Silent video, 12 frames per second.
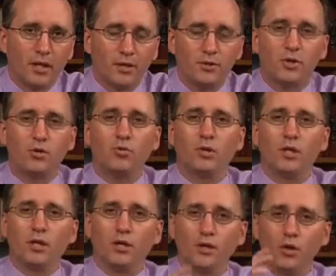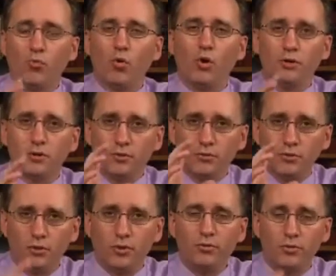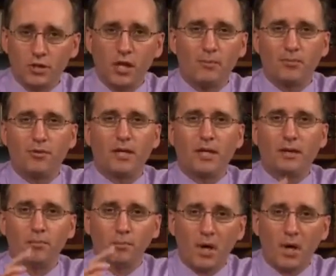And so you want to do something